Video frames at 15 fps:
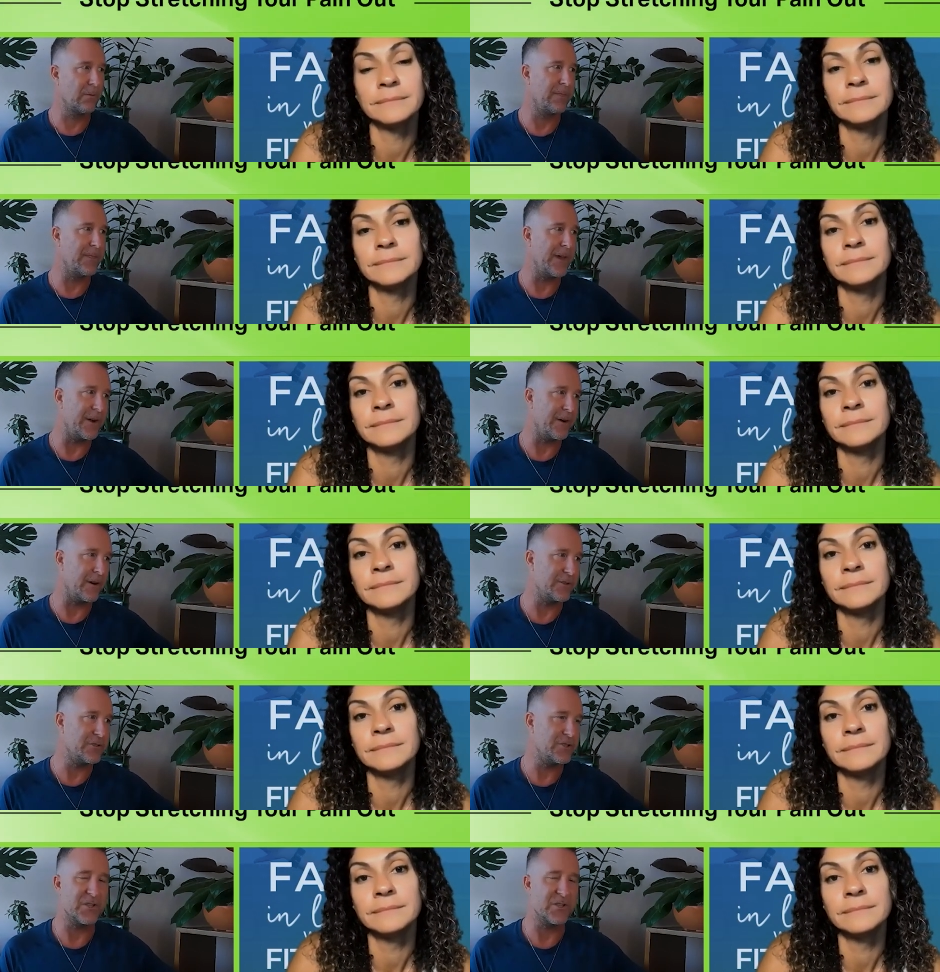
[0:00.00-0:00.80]
Speaker 1: that
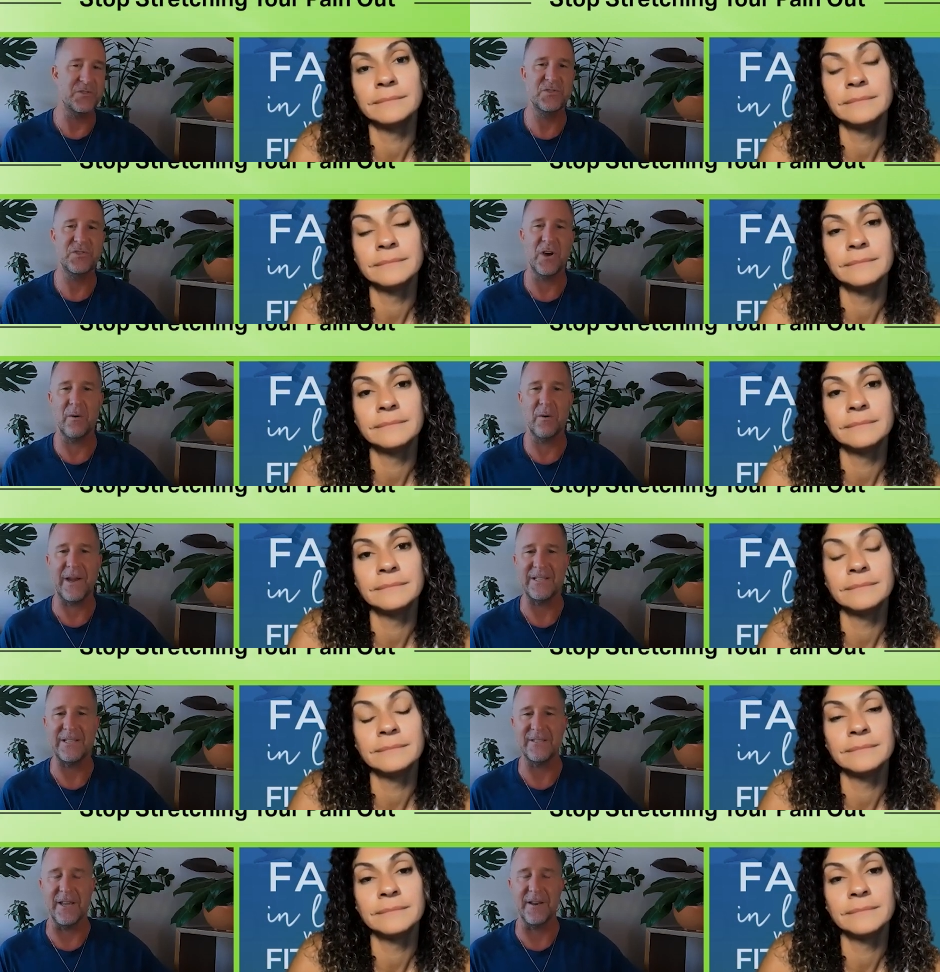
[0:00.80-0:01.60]
are just so
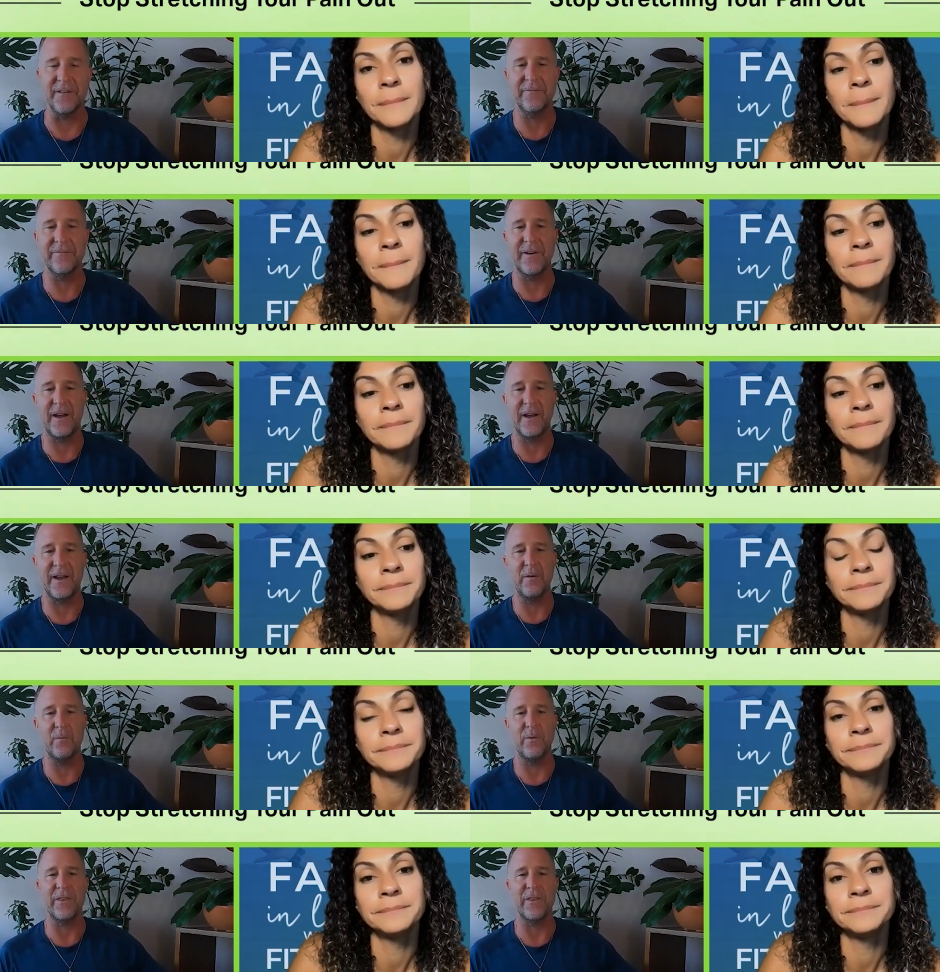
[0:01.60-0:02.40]

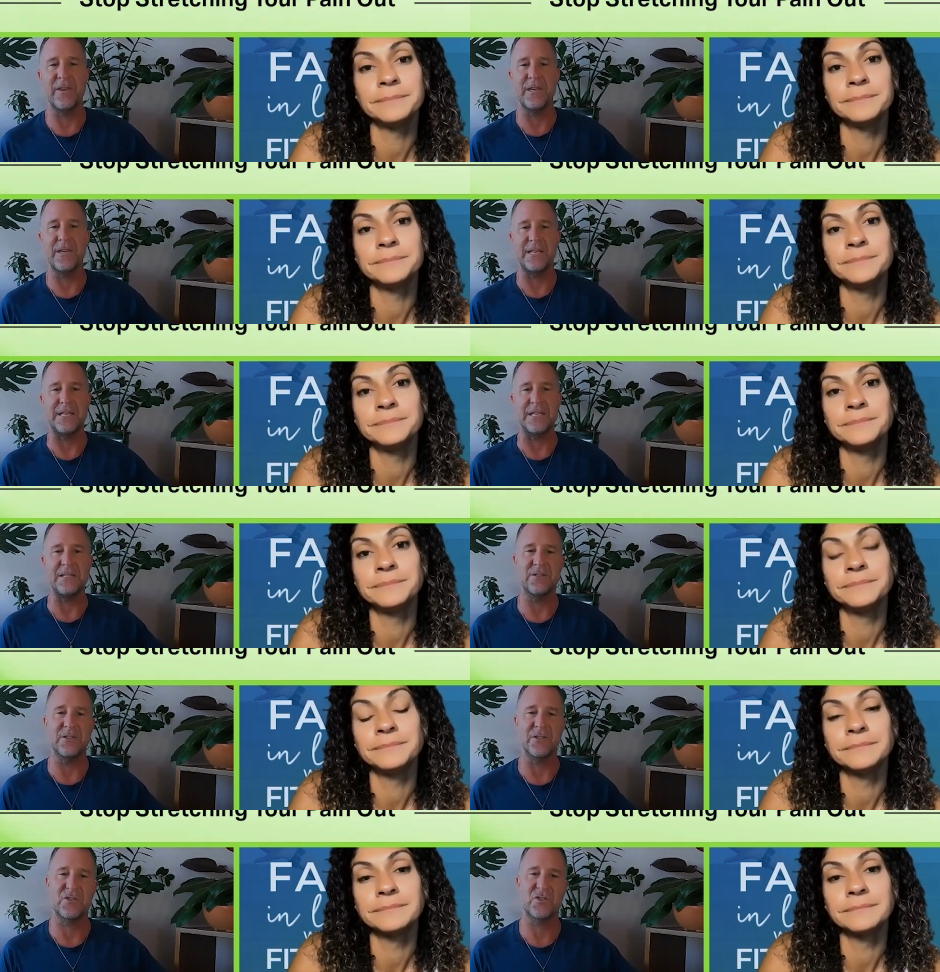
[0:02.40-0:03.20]
identified with needing
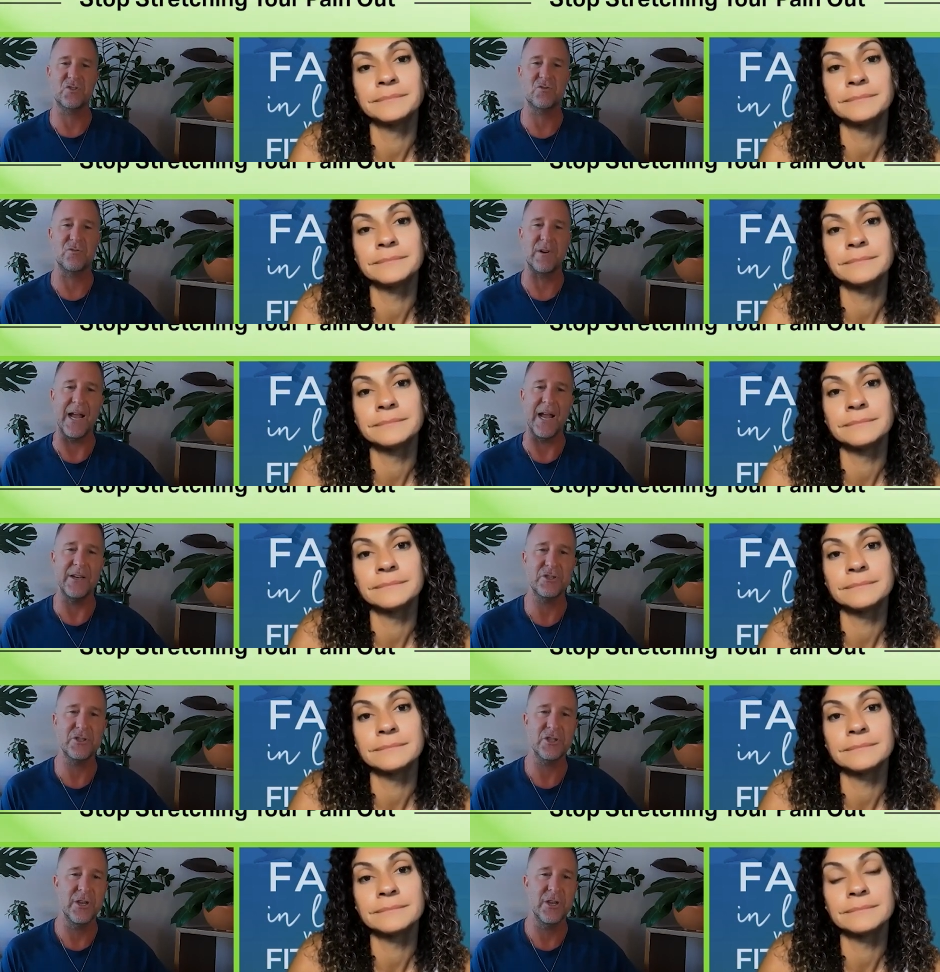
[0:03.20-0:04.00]
to
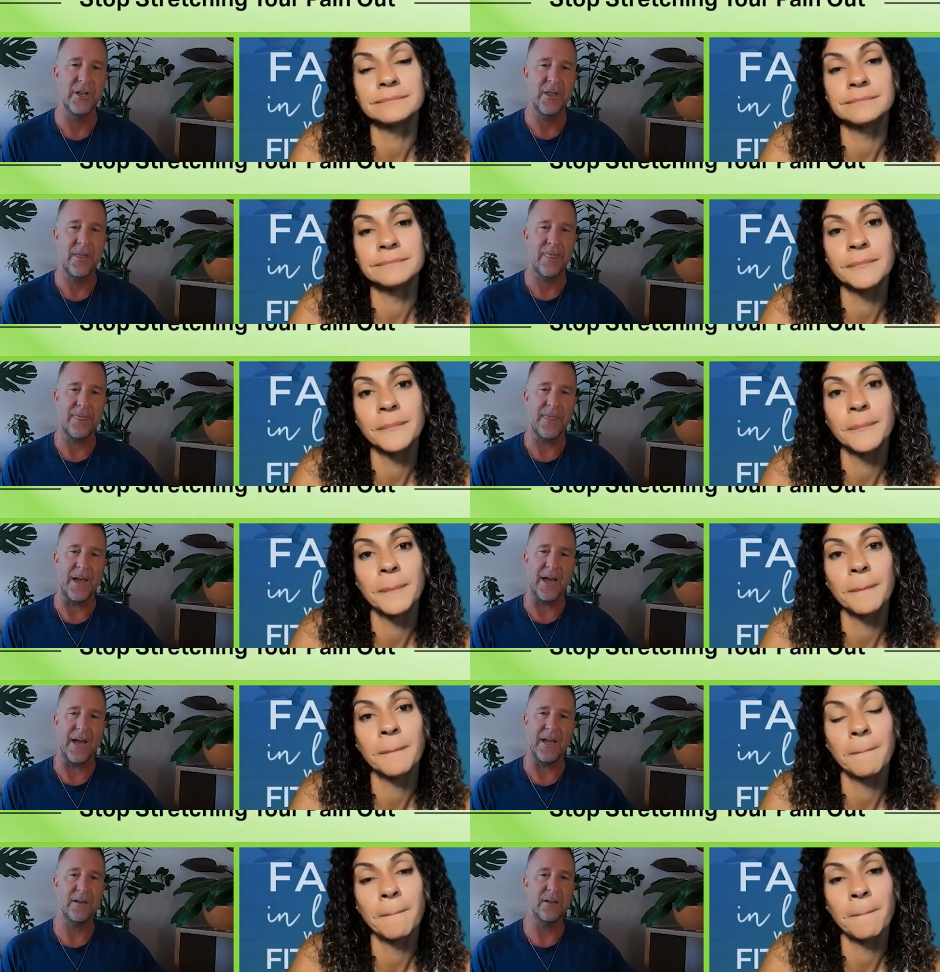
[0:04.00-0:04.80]
stretch
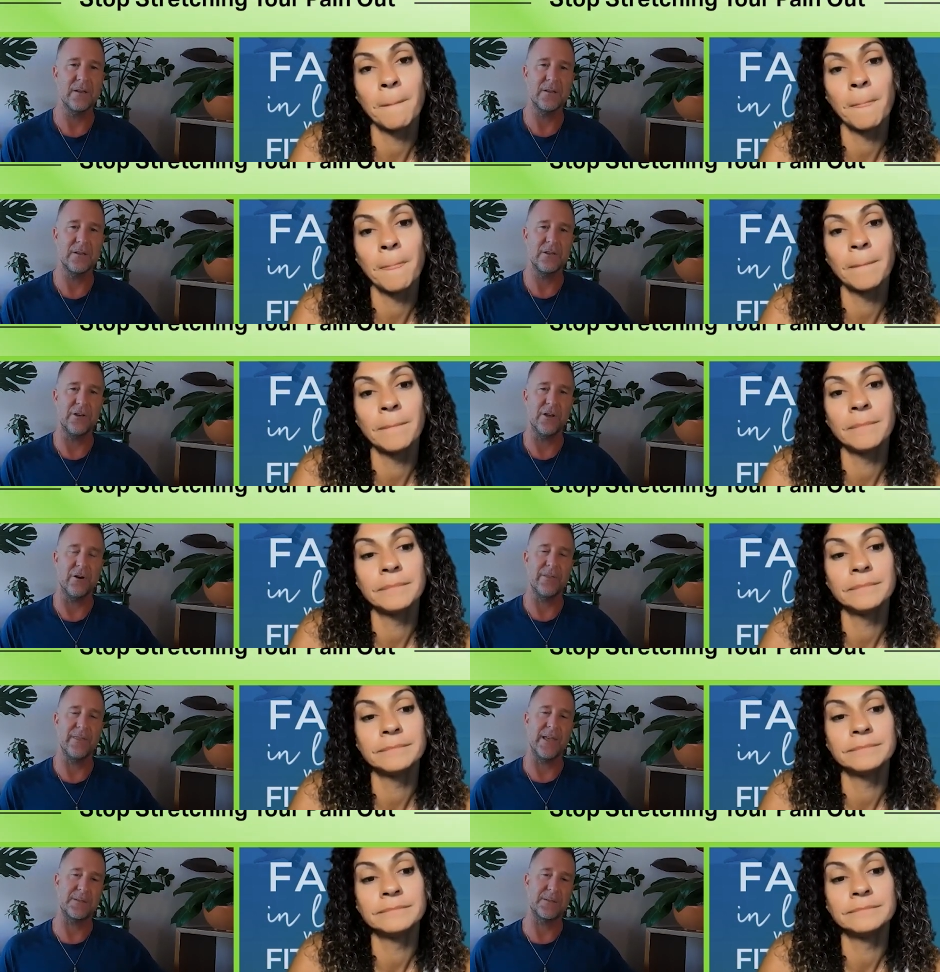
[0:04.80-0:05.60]
that you know
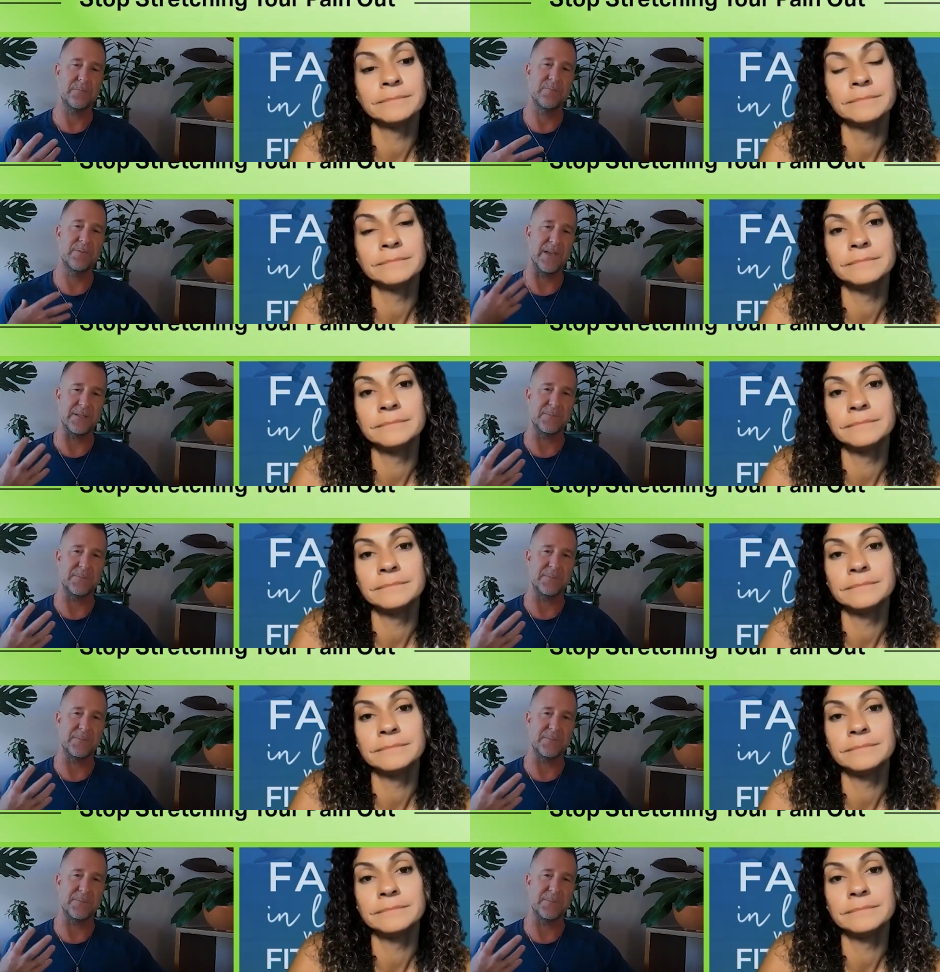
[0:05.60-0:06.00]
and that that's